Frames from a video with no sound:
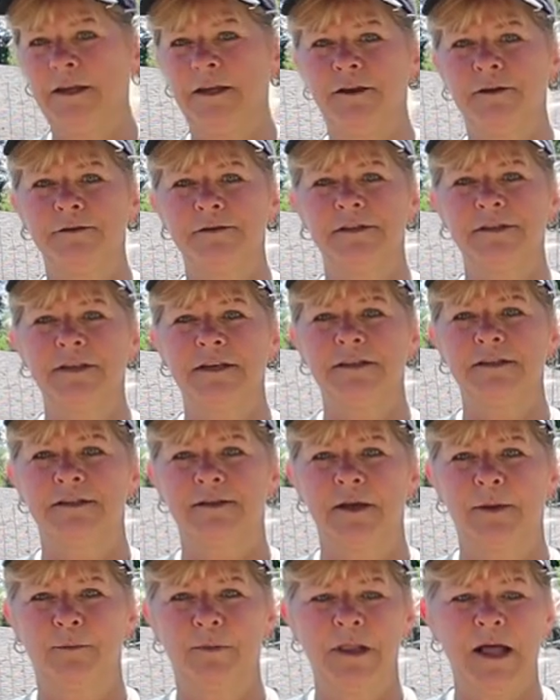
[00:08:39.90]
to use
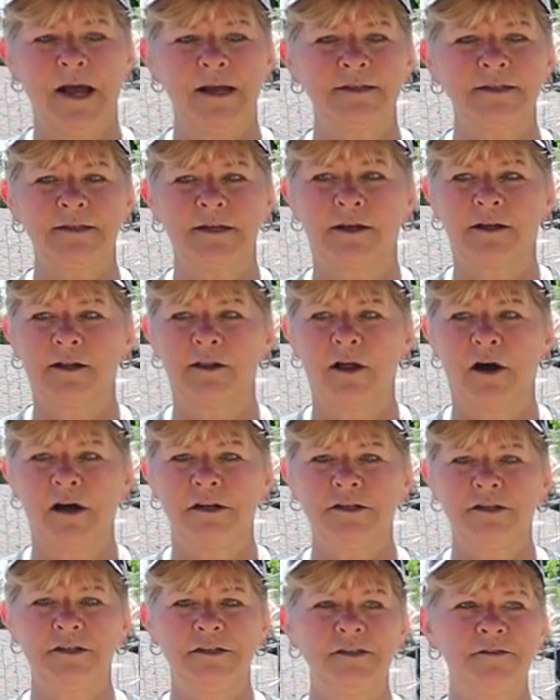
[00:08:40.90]
these plastic
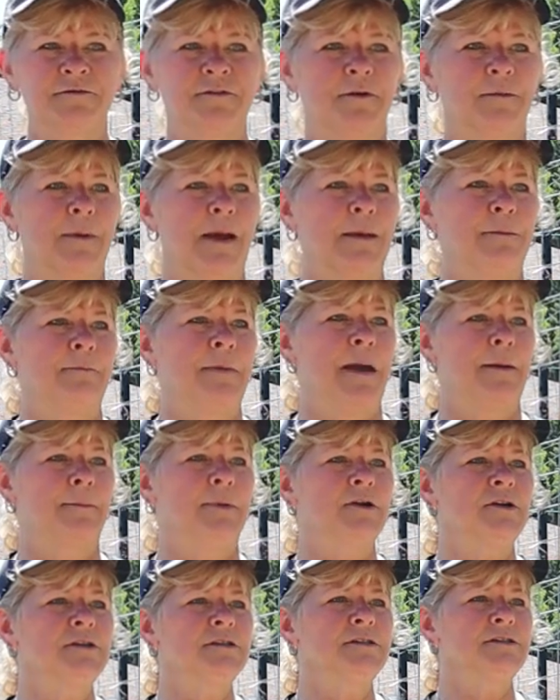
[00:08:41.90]
cloches for my
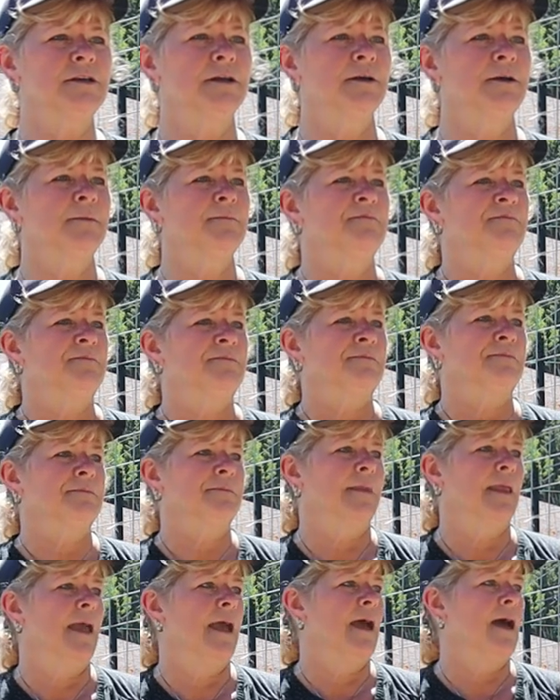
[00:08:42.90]
peppers.
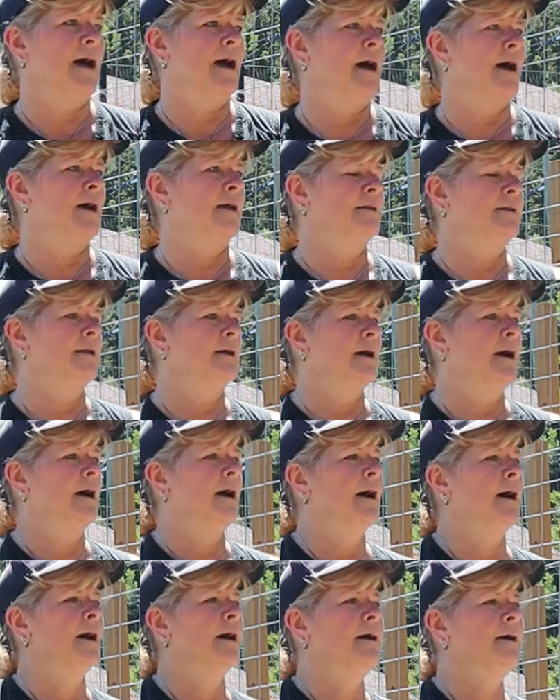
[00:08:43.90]
And
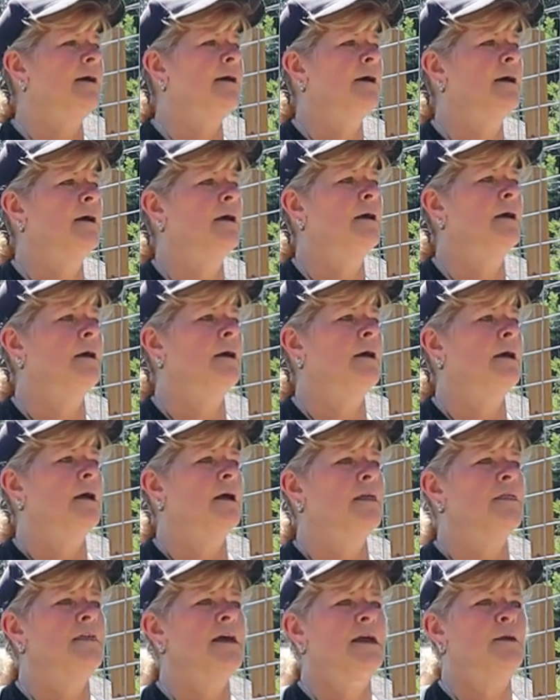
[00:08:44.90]
uh,
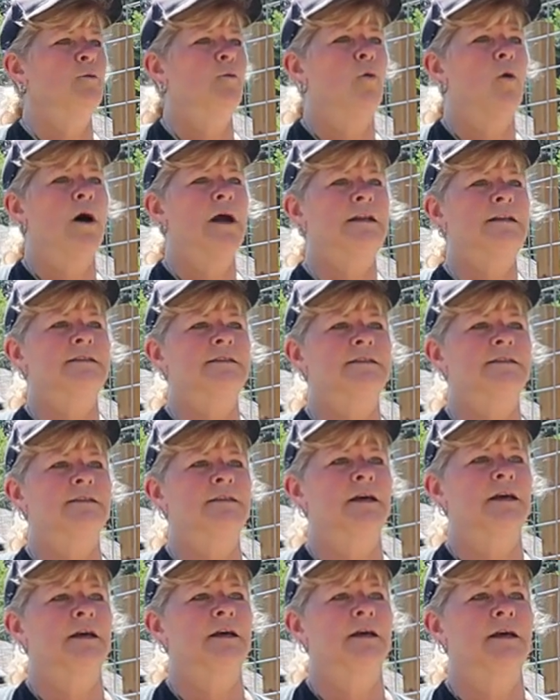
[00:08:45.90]
then once
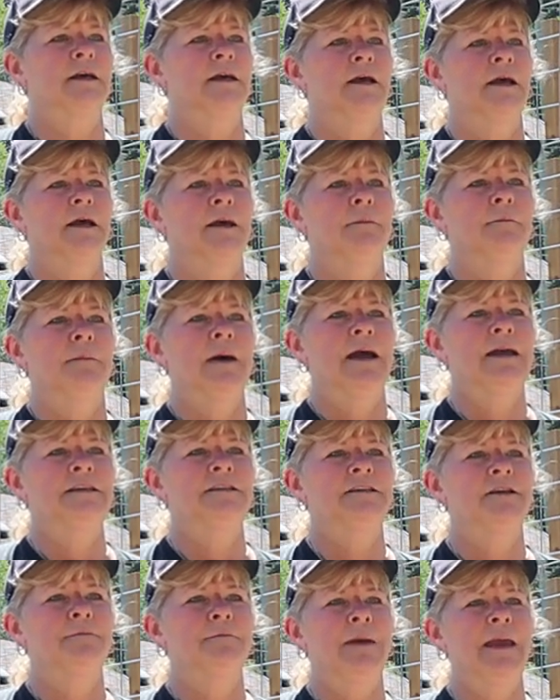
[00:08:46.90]
my
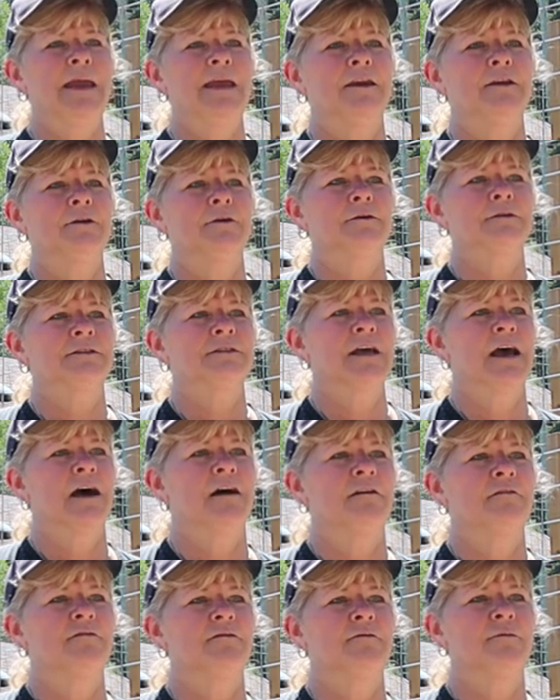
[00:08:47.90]
tomatoes
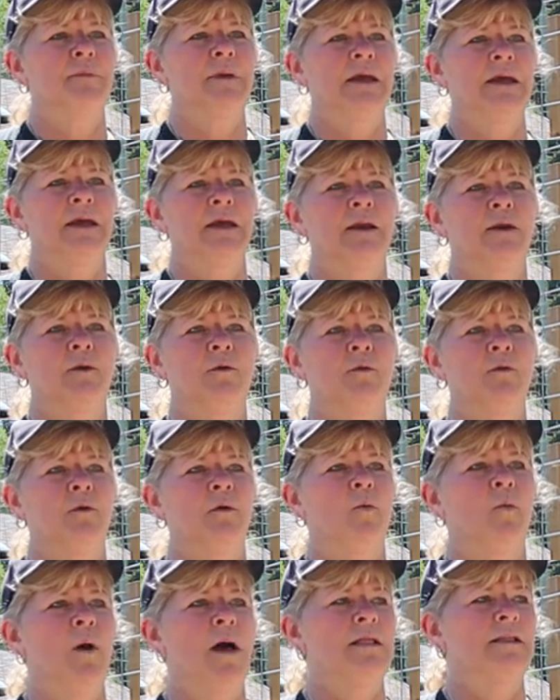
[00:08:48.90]
have been
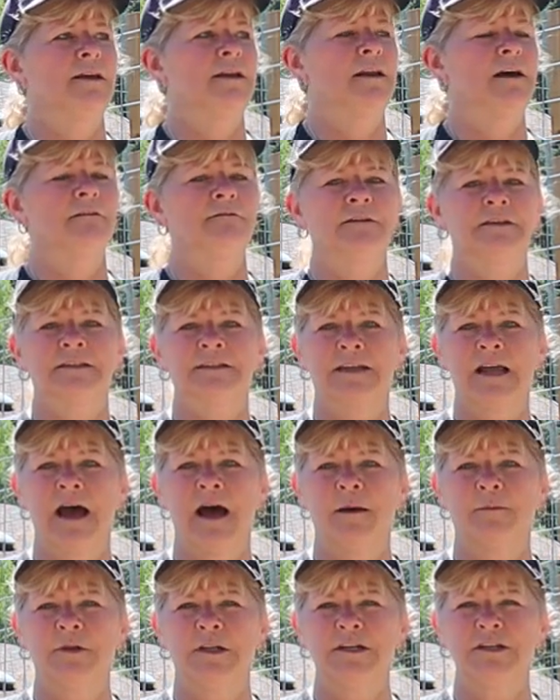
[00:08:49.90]
well enough
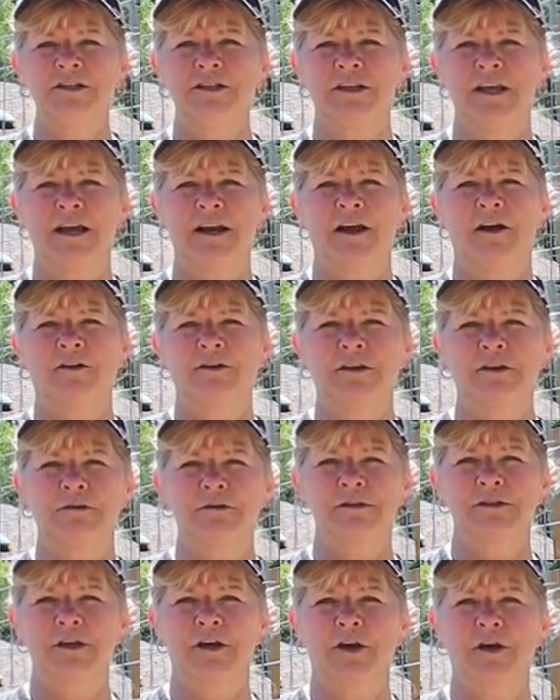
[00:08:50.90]
established, then I'll
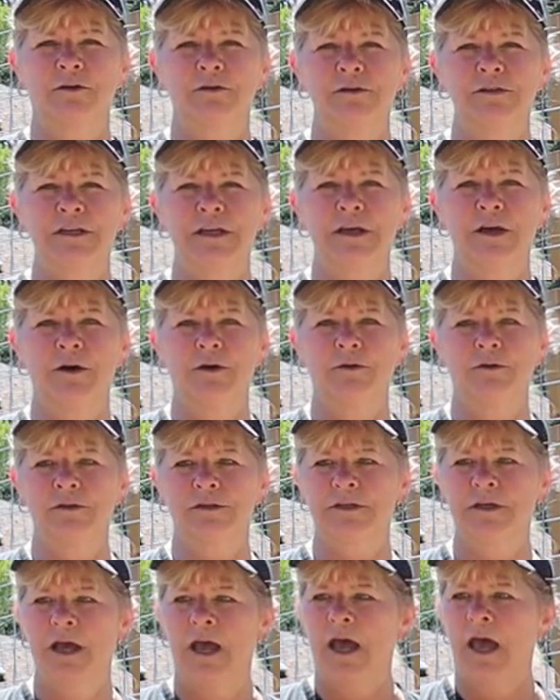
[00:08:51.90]
use the Kozy
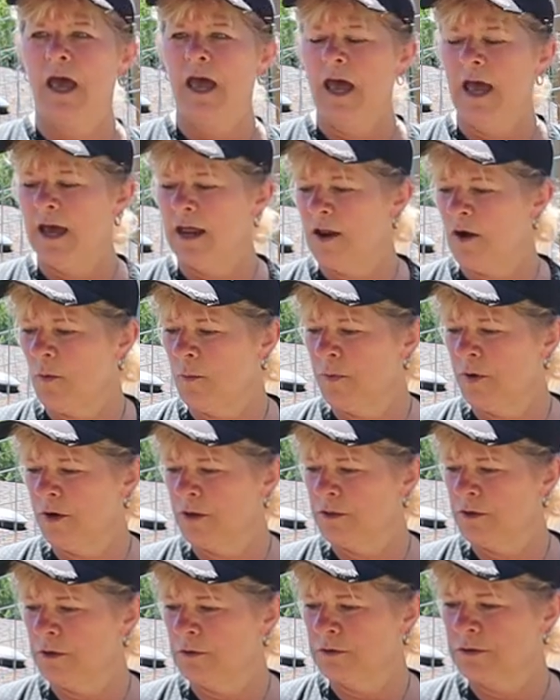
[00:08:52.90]
Coats and I'll
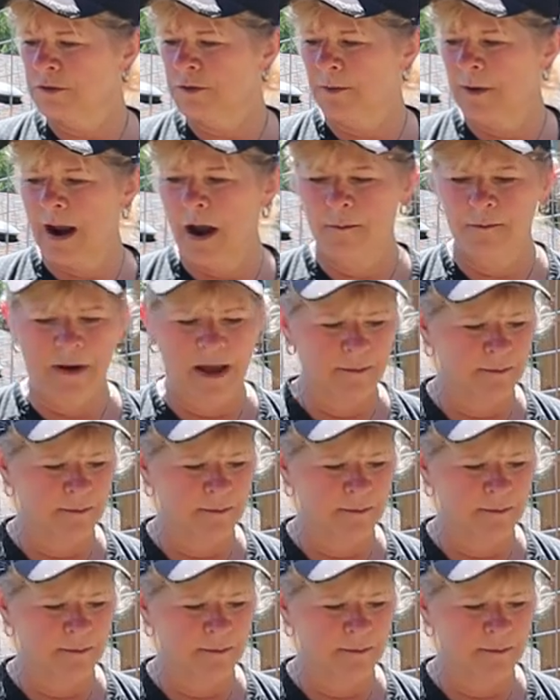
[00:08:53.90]
put those around my